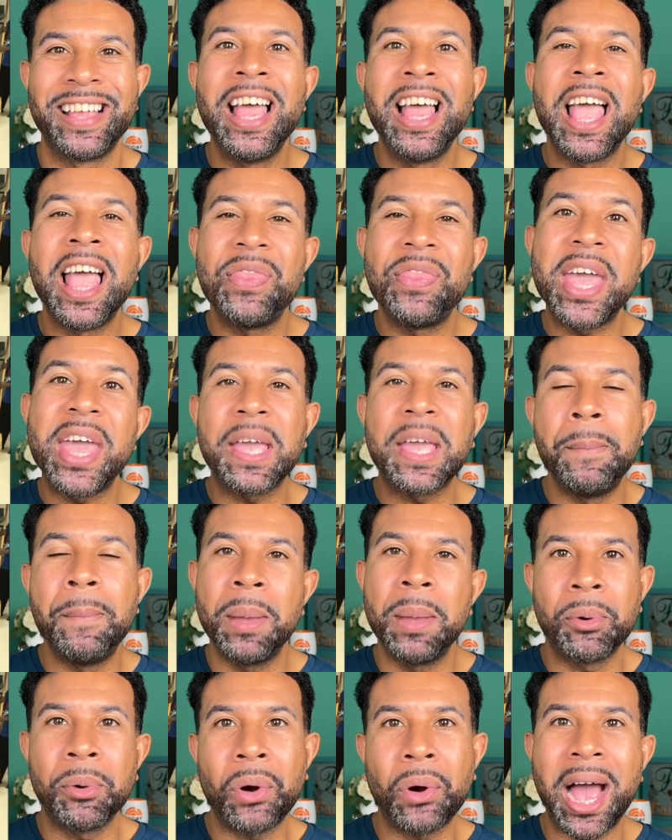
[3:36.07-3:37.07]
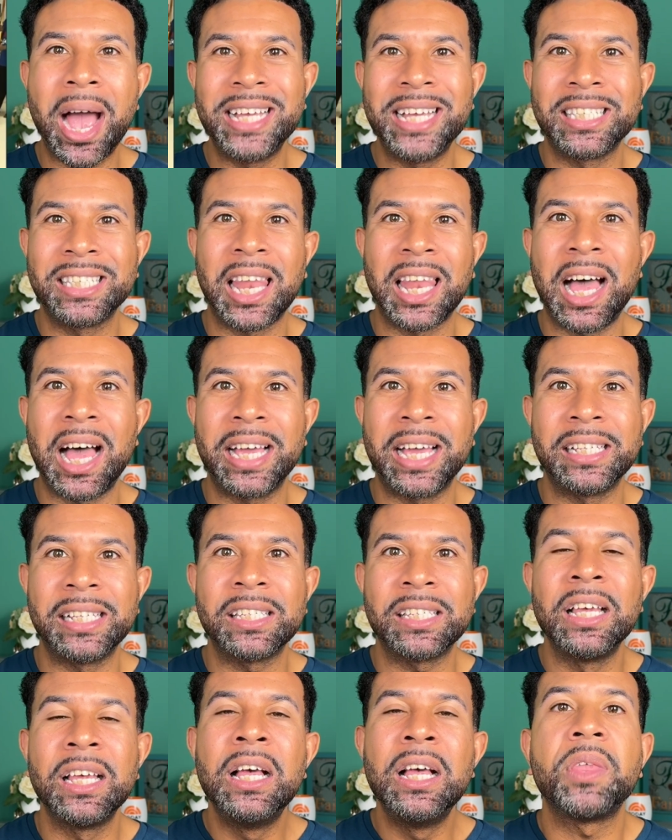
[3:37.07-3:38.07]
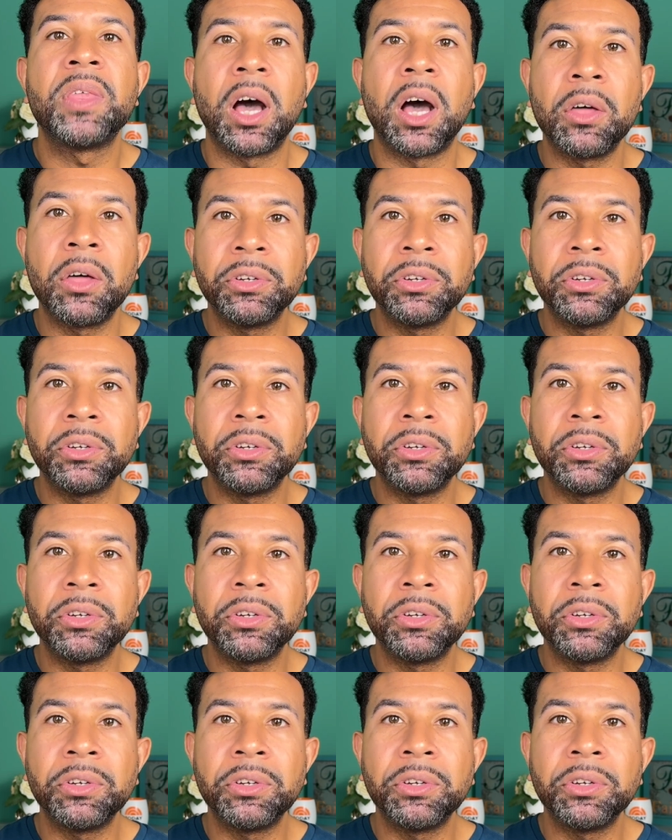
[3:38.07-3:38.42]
And they can memorize lines. The other